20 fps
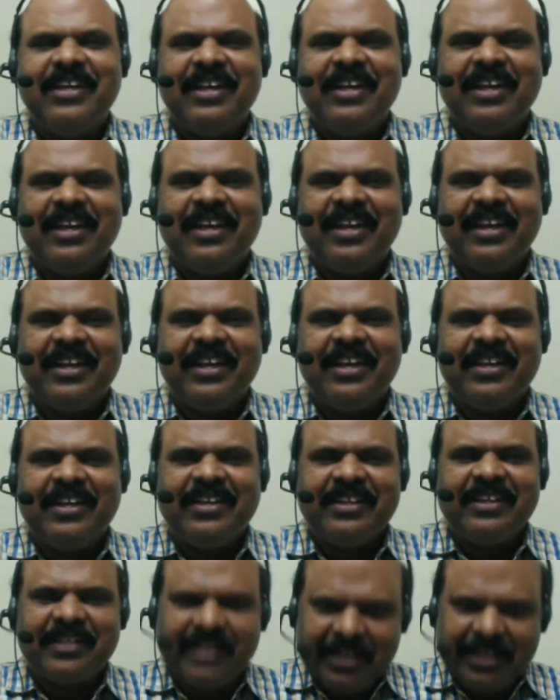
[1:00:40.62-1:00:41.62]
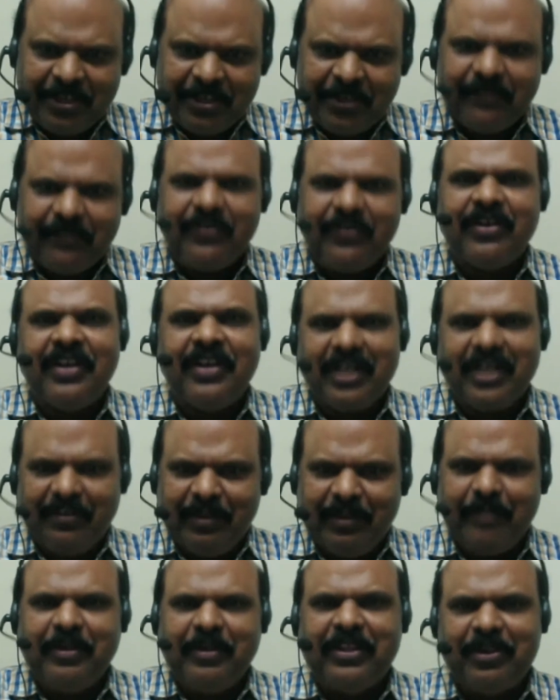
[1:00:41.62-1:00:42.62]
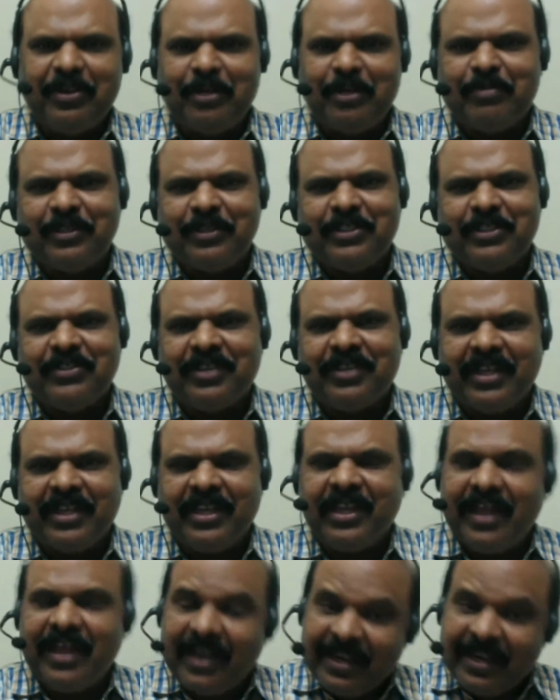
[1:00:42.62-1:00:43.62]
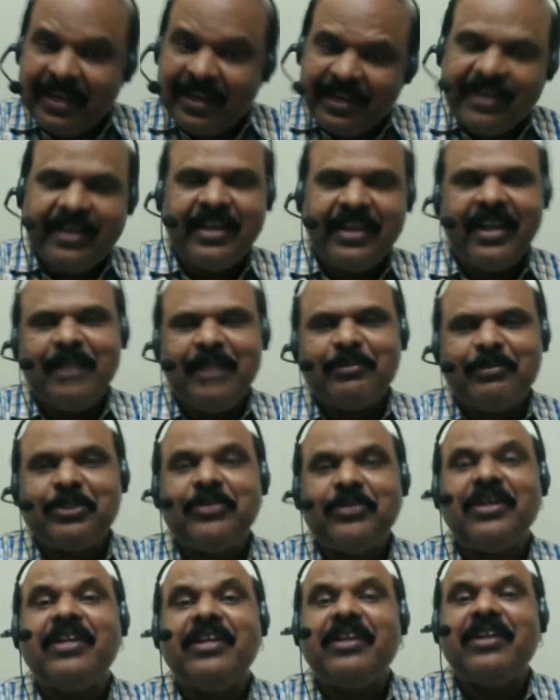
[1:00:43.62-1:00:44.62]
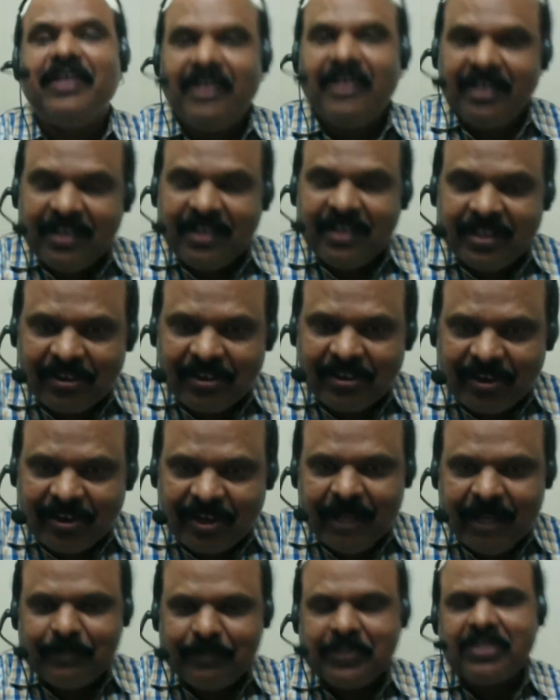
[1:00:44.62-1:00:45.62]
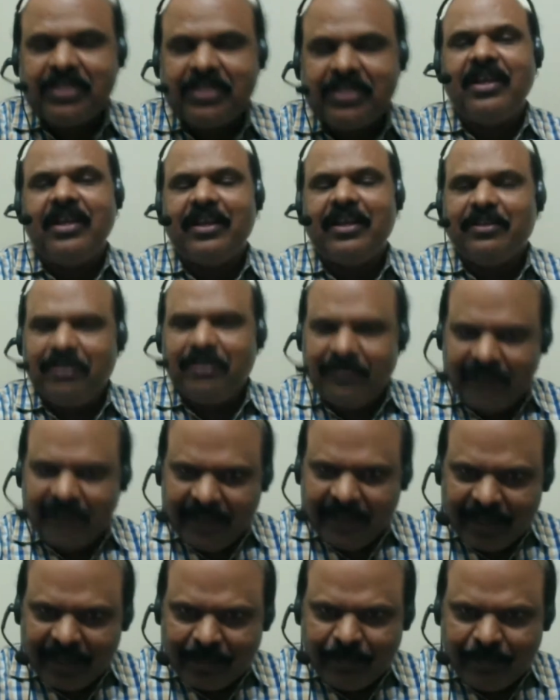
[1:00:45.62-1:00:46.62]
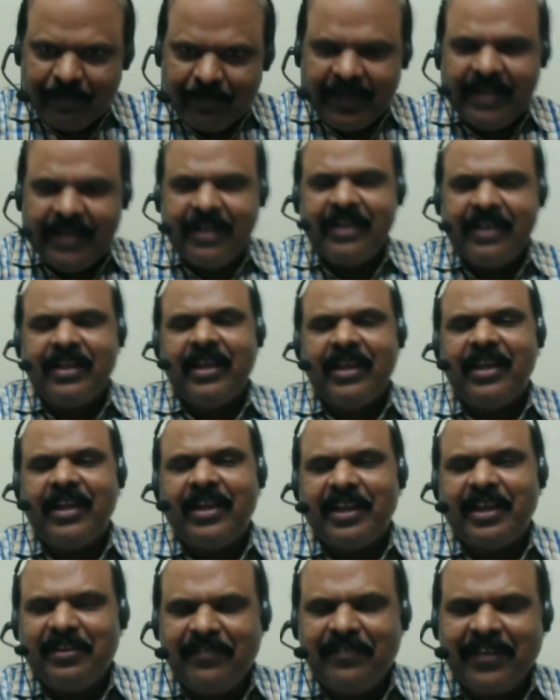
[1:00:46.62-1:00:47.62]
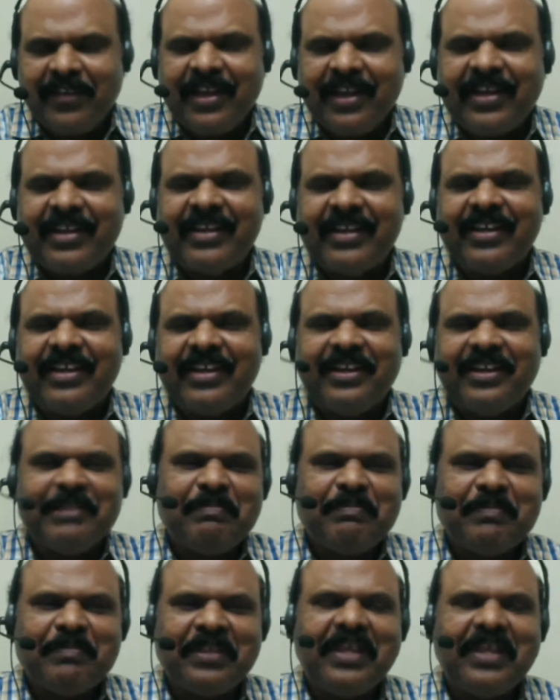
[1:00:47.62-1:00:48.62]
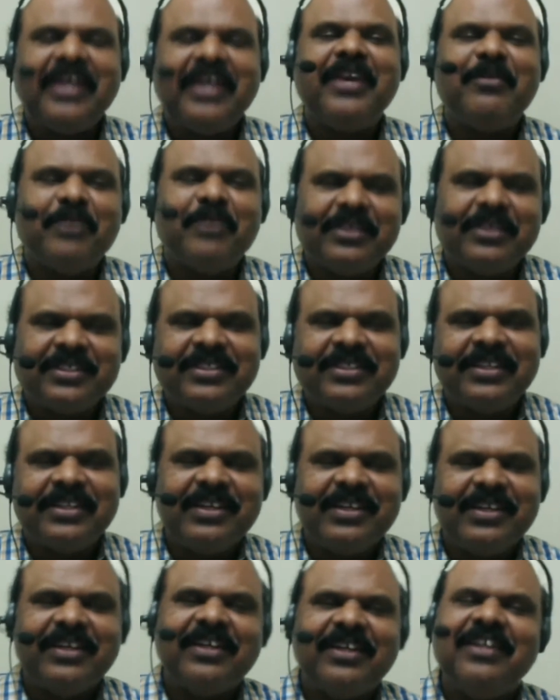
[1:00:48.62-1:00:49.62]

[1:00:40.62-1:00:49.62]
And thank you for giving me the opportunity. And I'm sure Dr. Armstrong, a good friend of mine, and in fact, he was the